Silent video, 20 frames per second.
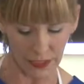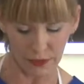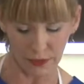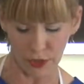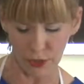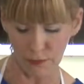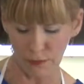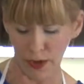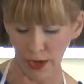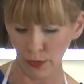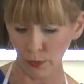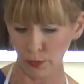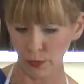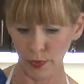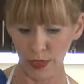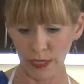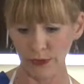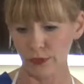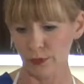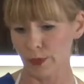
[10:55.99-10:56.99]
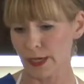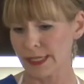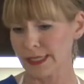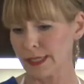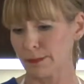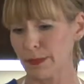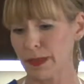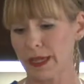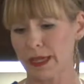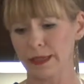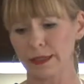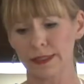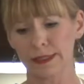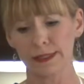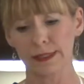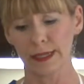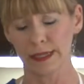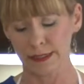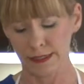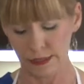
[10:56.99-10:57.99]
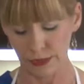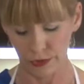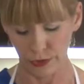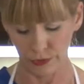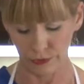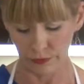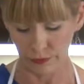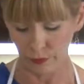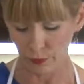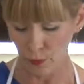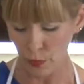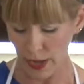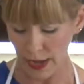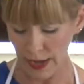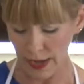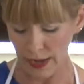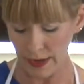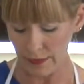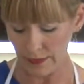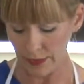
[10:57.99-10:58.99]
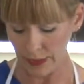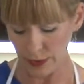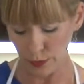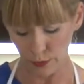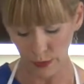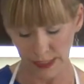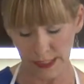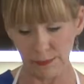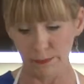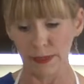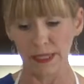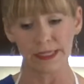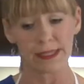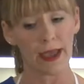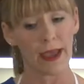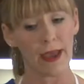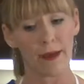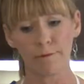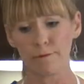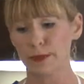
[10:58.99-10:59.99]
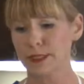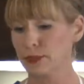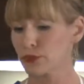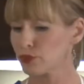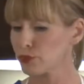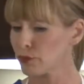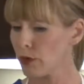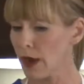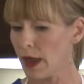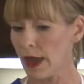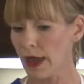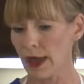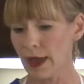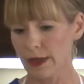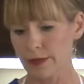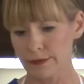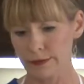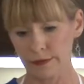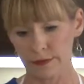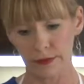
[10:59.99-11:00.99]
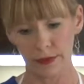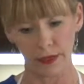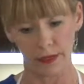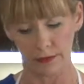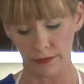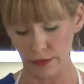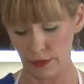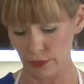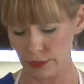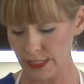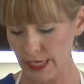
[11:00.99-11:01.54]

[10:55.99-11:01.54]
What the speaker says: You might read the recipe and it says a certain way, and these recipes have been tried and they're